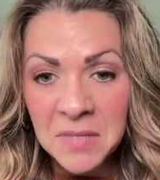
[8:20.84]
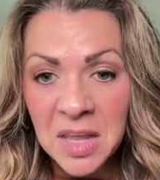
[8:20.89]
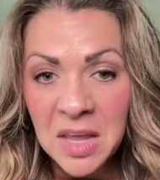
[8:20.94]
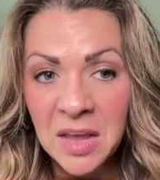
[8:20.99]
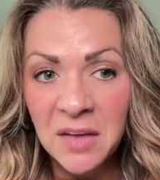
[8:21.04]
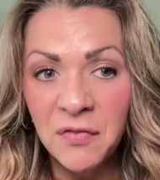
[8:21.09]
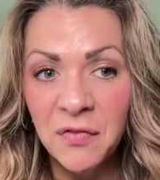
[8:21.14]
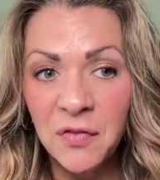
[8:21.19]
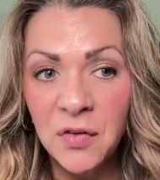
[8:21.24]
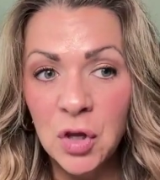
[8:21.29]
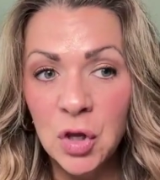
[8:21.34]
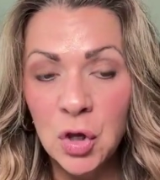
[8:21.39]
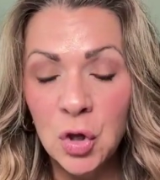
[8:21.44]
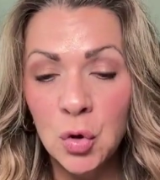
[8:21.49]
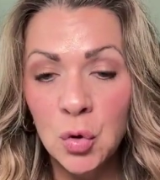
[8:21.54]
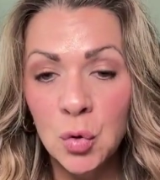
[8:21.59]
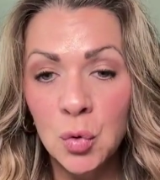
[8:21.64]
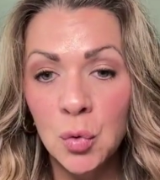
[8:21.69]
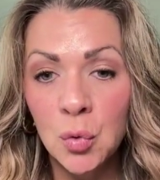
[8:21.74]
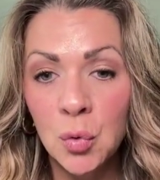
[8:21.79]
If
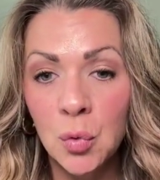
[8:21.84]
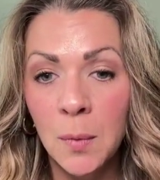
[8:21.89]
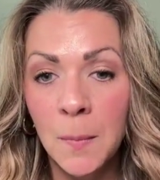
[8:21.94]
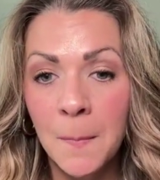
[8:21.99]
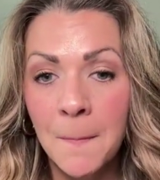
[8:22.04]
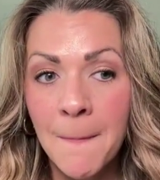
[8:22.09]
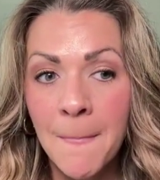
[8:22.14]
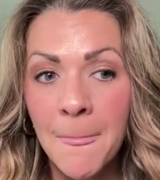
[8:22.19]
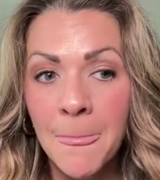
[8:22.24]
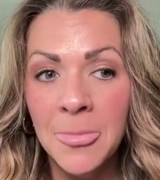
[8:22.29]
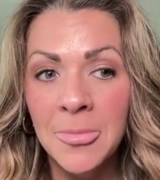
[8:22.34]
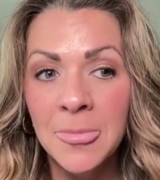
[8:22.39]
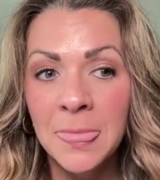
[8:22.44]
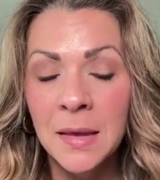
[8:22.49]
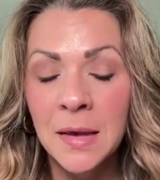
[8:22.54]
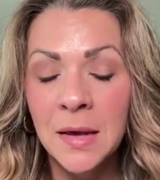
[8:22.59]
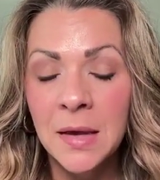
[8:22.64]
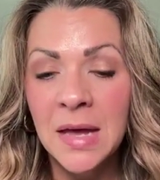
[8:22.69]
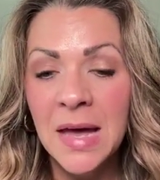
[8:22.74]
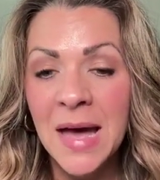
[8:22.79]
you
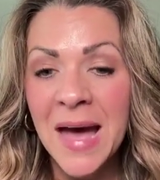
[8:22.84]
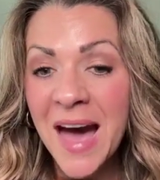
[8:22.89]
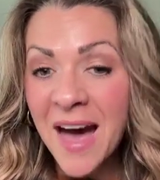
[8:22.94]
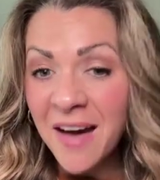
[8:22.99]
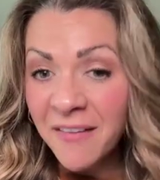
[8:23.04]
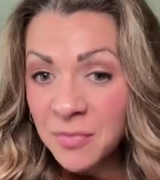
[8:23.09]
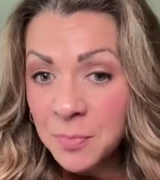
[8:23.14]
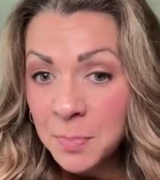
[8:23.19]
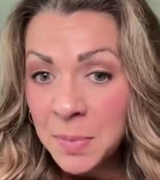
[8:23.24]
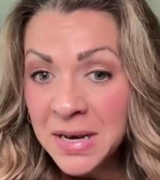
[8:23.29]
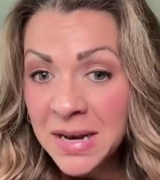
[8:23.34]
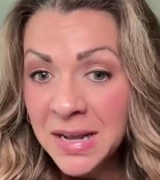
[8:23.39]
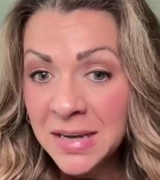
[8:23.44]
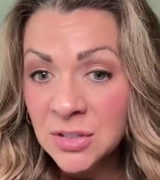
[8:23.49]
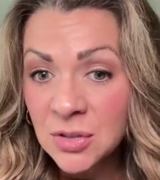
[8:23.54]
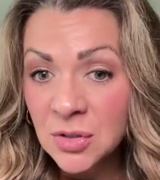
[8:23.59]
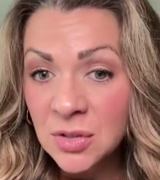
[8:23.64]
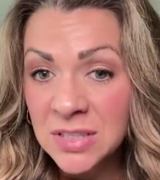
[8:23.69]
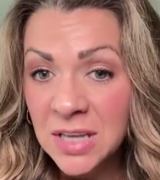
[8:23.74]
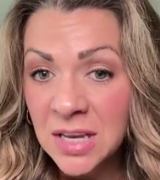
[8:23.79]
have been
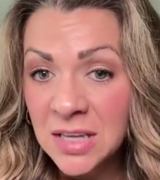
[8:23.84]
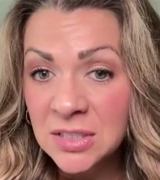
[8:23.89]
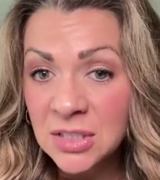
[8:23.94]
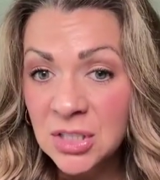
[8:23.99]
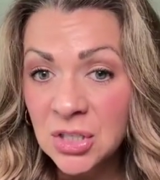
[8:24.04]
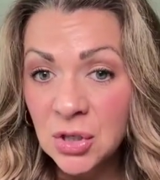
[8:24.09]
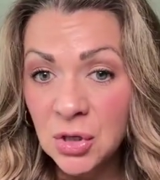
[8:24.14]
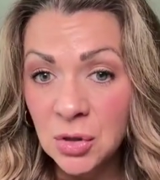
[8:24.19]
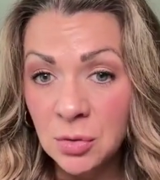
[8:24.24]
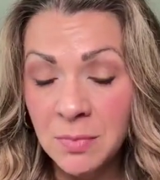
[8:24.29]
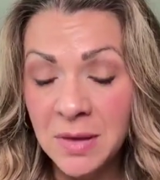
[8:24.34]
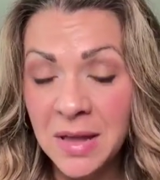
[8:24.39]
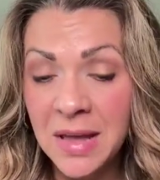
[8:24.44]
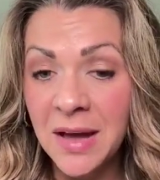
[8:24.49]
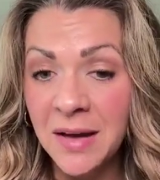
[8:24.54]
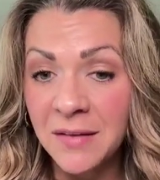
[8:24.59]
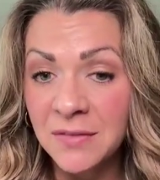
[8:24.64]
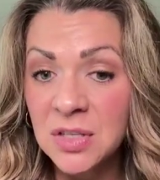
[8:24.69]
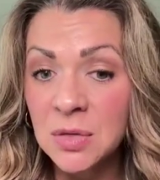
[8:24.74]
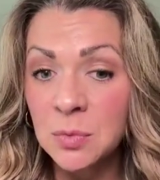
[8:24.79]
exercising, you may
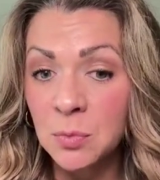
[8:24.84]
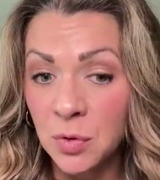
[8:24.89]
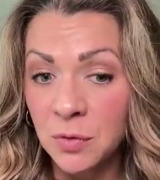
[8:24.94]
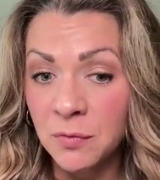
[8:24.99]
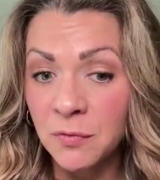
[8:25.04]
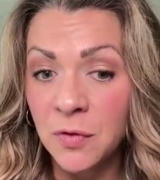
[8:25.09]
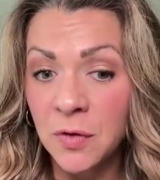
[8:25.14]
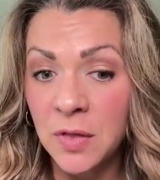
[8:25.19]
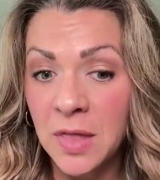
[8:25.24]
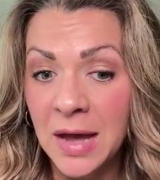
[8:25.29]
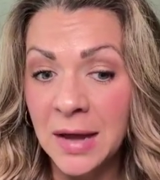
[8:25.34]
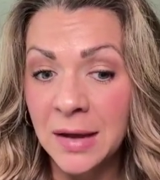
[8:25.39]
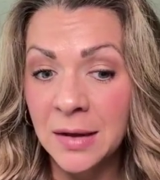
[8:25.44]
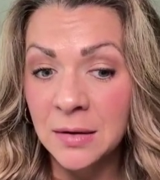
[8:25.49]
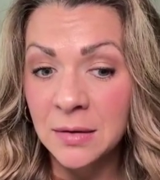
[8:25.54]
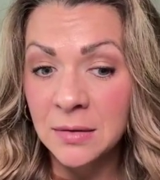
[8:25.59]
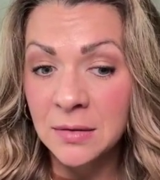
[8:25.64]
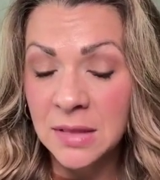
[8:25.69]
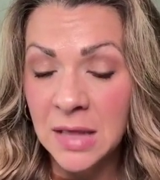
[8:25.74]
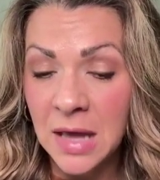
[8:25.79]
have some room for that
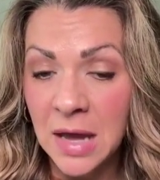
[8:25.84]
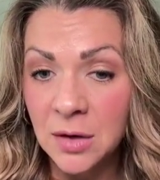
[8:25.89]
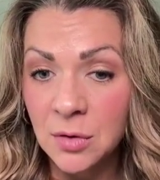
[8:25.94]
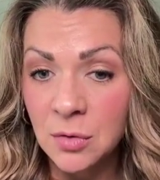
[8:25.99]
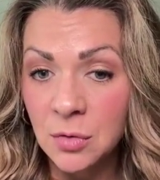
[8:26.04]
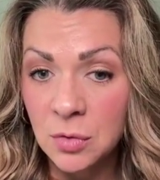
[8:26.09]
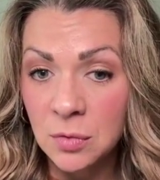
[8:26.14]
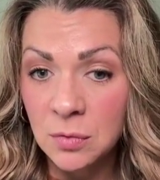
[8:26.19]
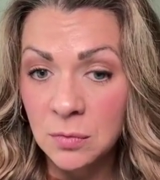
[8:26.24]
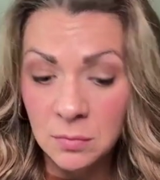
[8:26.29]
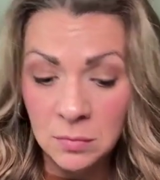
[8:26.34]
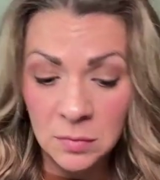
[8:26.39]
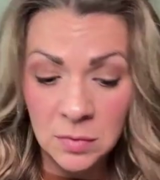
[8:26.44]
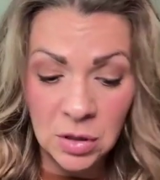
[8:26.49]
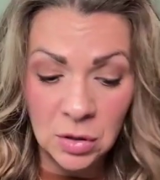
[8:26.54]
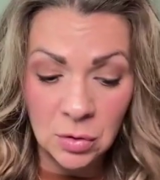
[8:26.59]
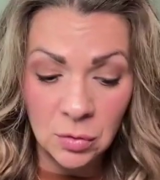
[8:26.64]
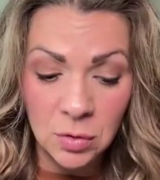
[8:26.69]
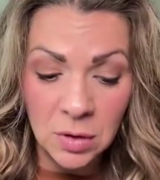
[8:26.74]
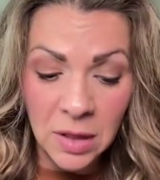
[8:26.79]

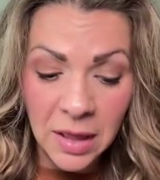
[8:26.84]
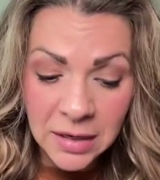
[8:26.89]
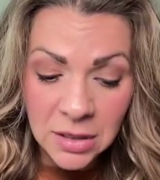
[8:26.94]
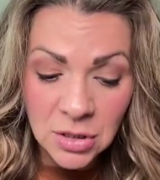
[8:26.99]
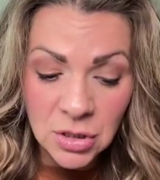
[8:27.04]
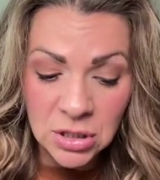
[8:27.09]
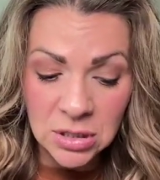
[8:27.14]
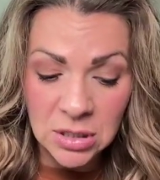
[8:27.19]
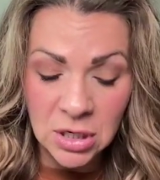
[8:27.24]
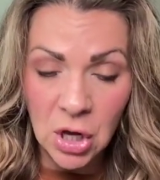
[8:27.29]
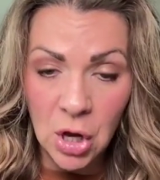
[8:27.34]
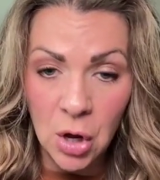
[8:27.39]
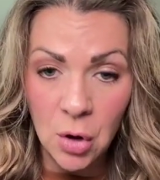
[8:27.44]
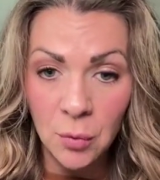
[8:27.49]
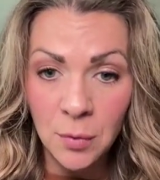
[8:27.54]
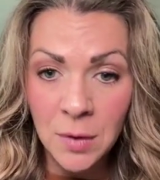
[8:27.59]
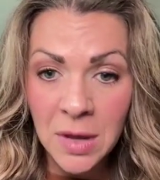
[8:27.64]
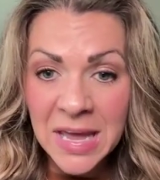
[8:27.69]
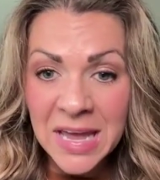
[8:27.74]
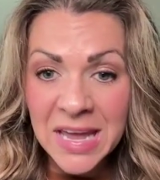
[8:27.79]
glycogen to go.